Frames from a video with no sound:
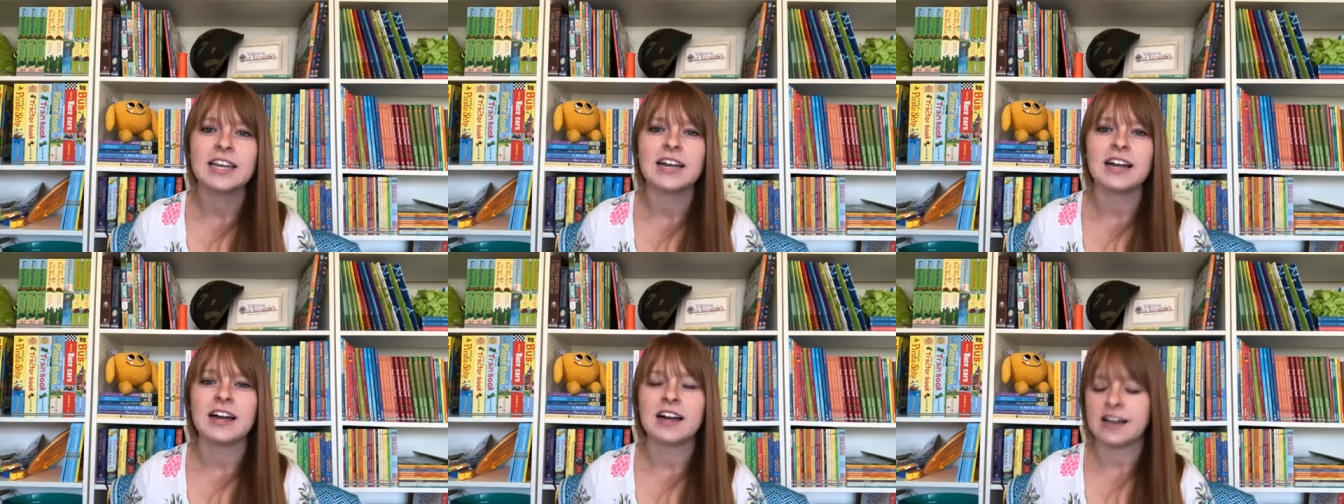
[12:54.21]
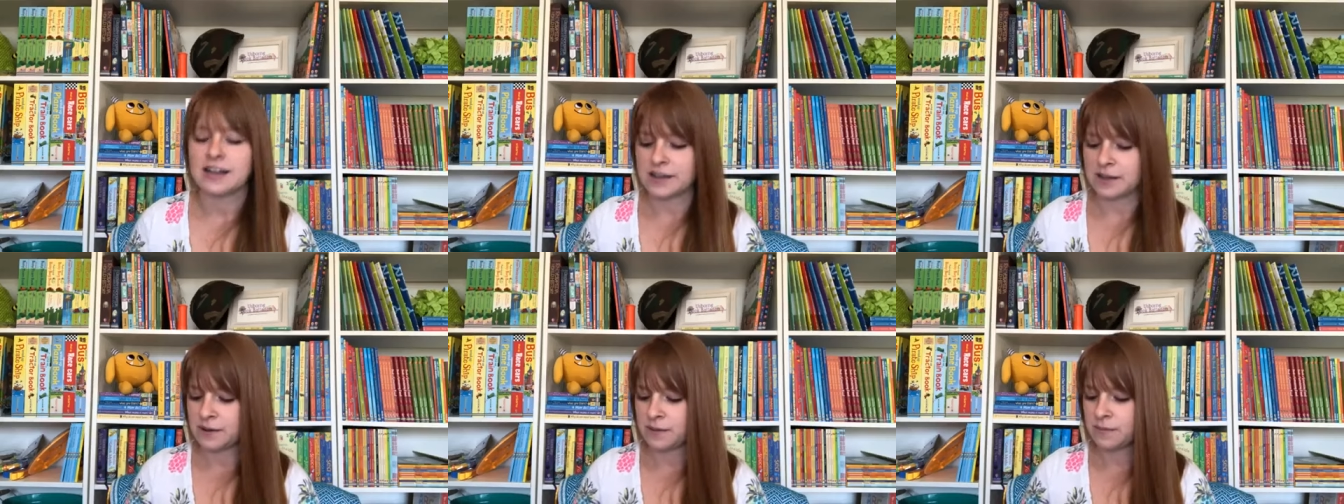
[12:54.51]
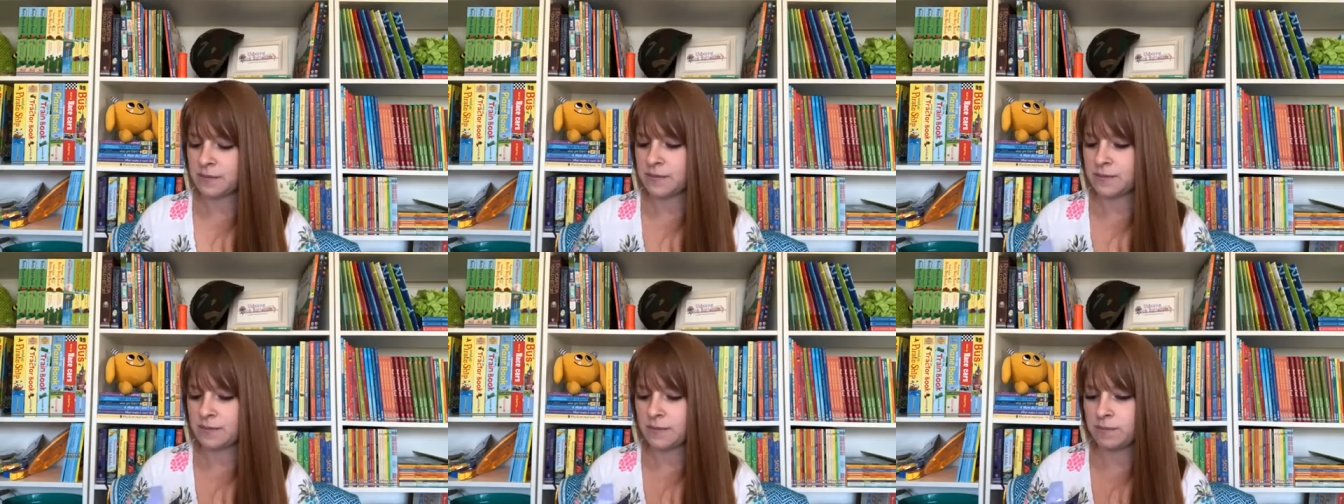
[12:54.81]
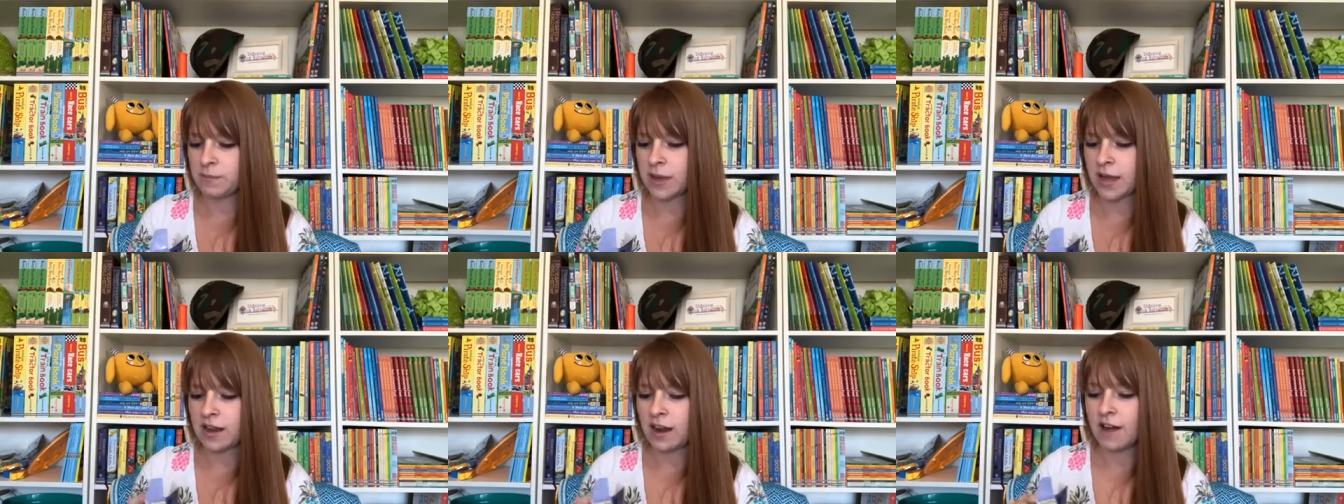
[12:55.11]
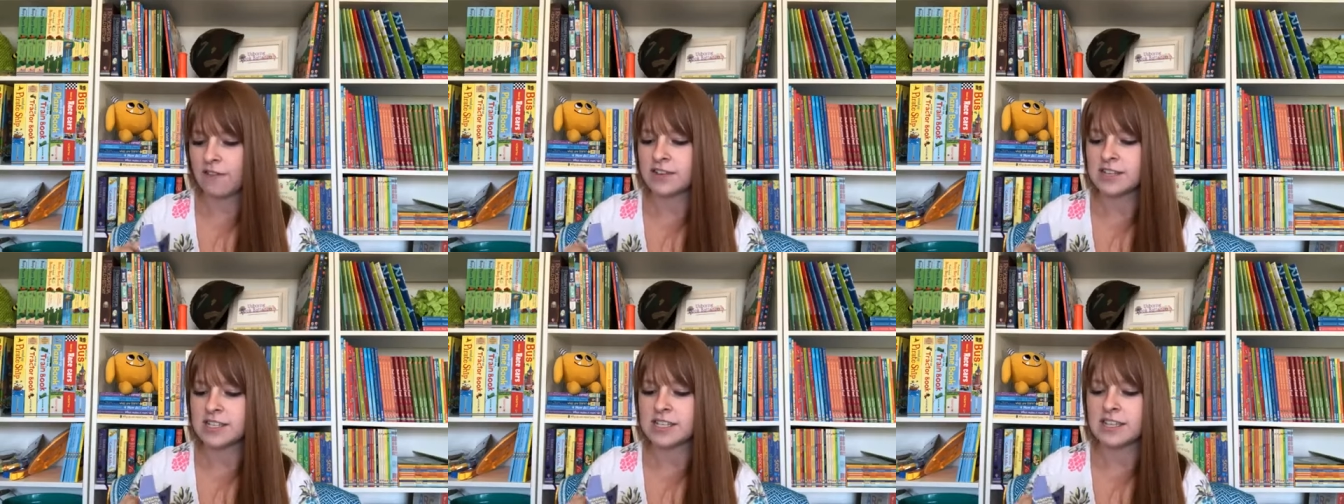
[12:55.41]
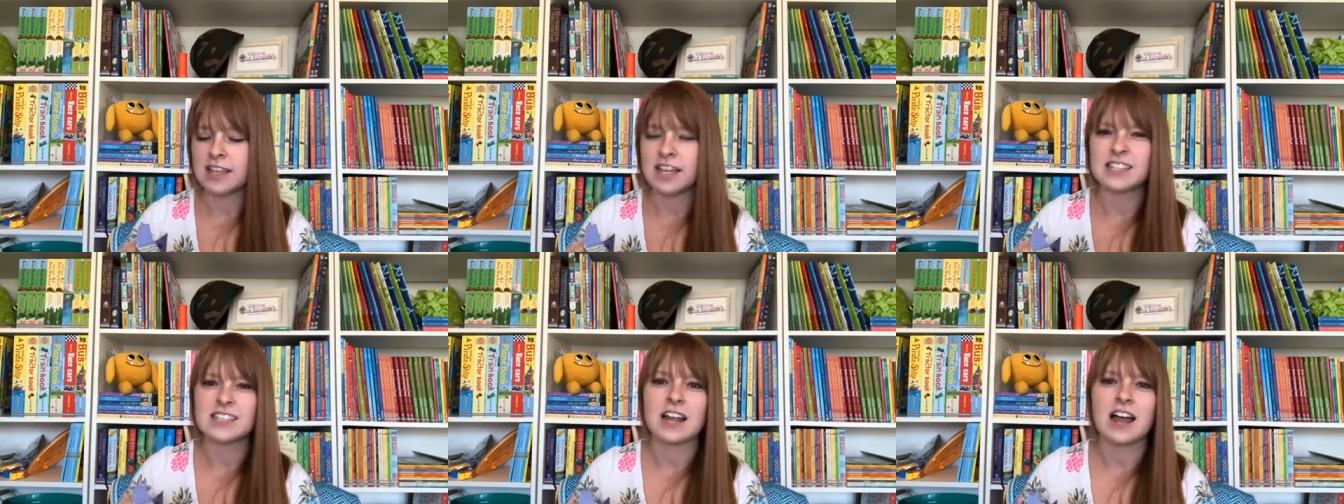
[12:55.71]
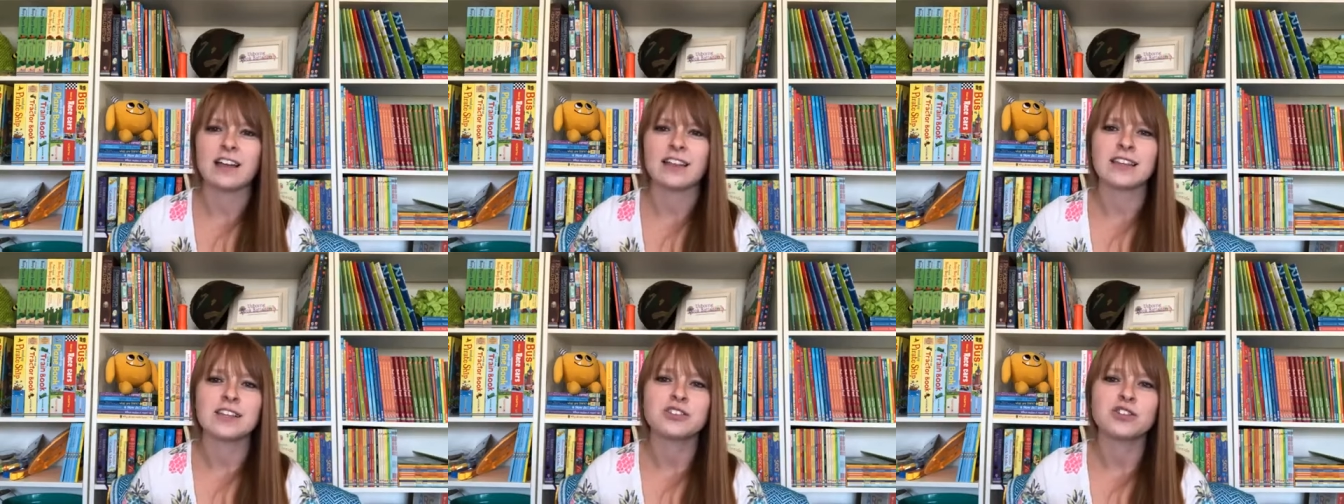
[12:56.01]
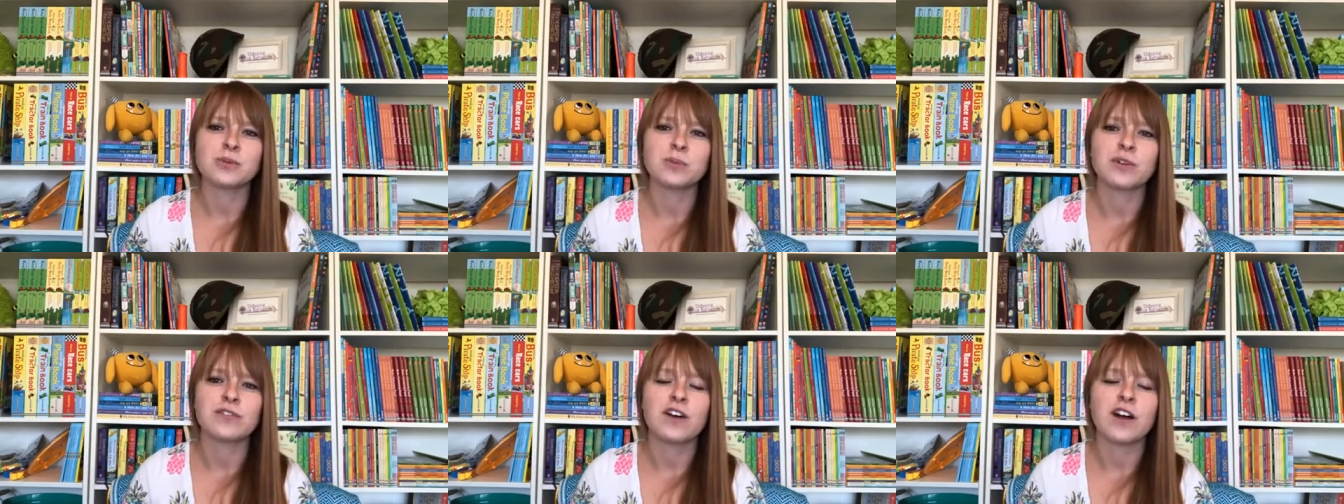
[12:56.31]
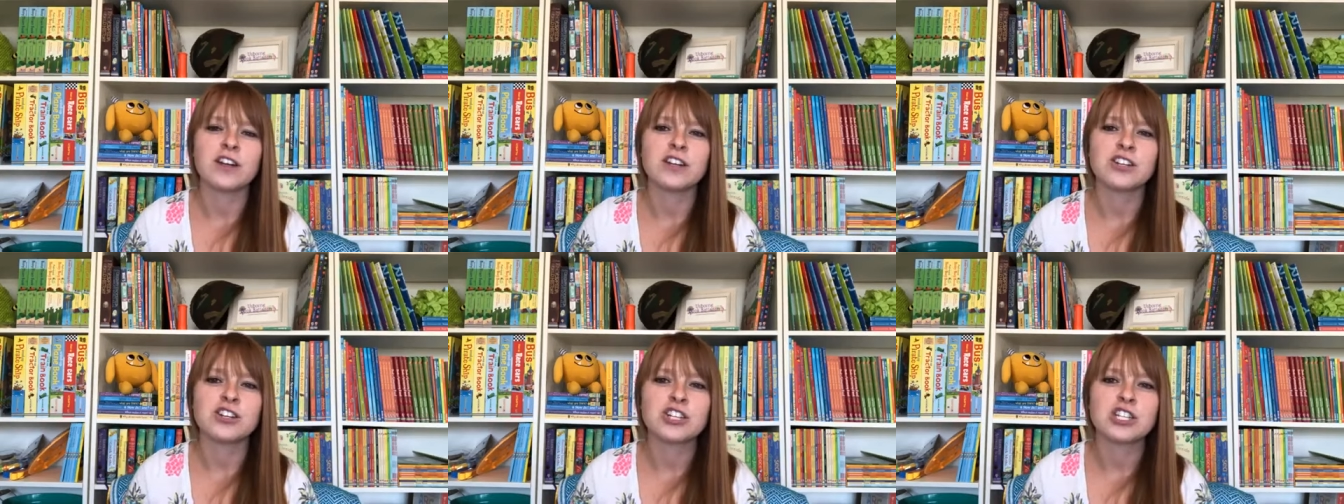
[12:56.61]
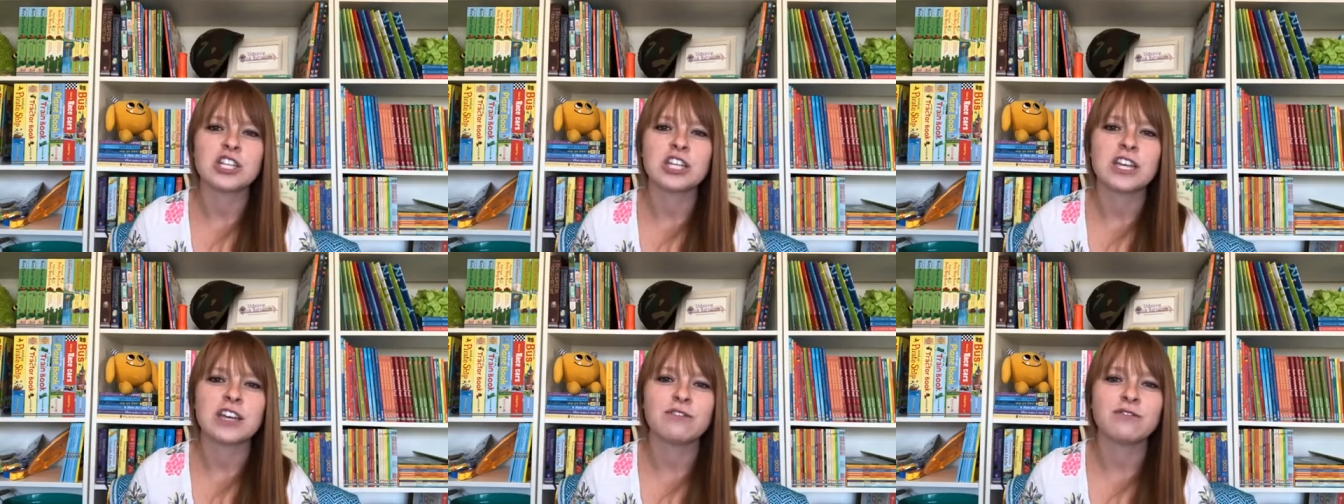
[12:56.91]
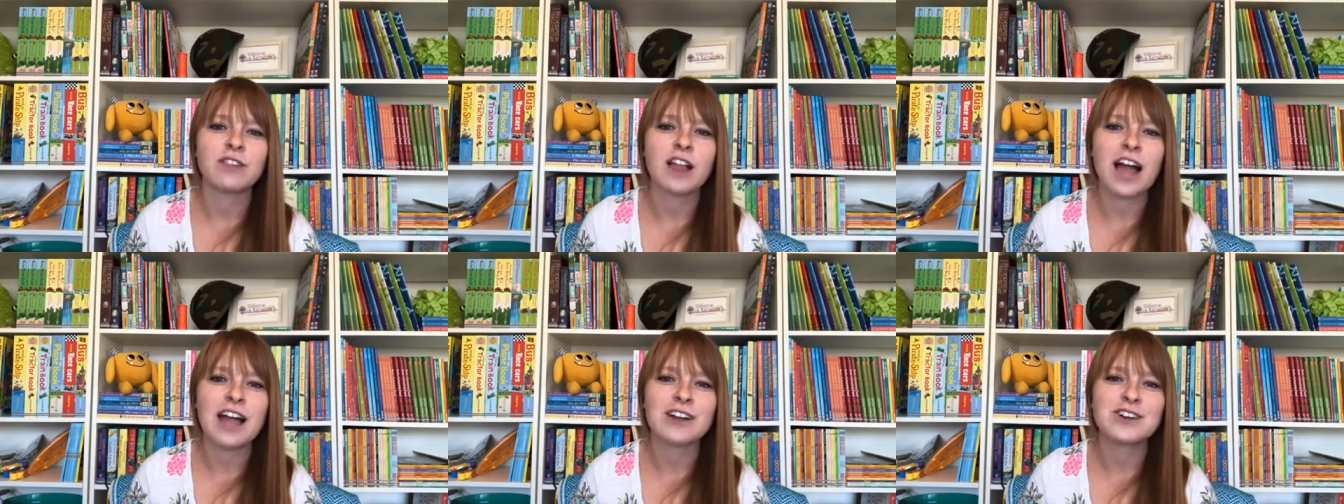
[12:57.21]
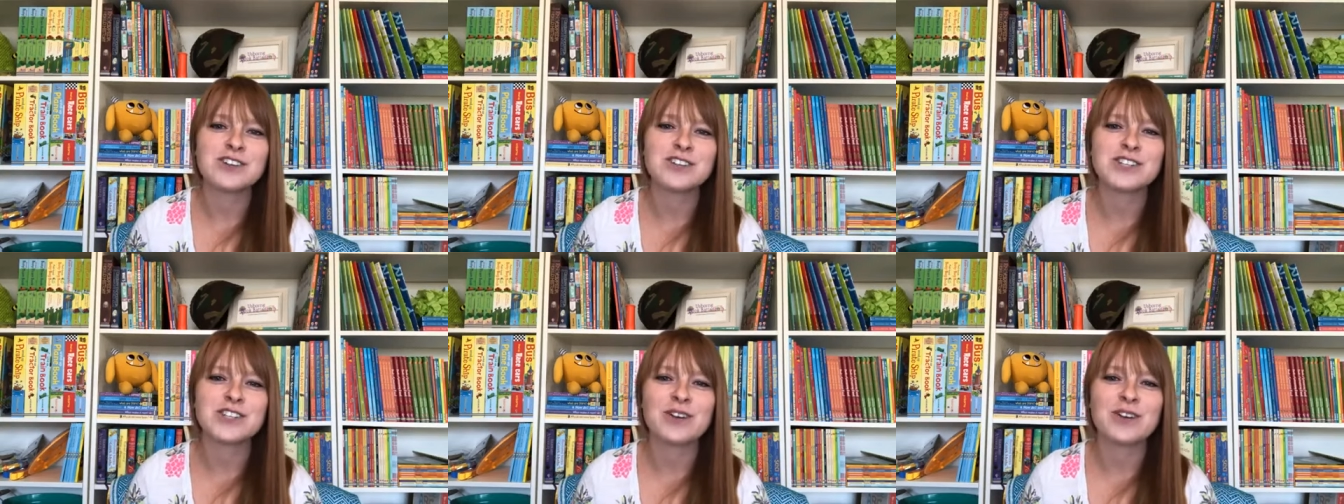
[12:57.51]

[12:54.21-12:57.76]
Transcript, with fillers: Um, but obviously that's not like super fun to just look at flyers,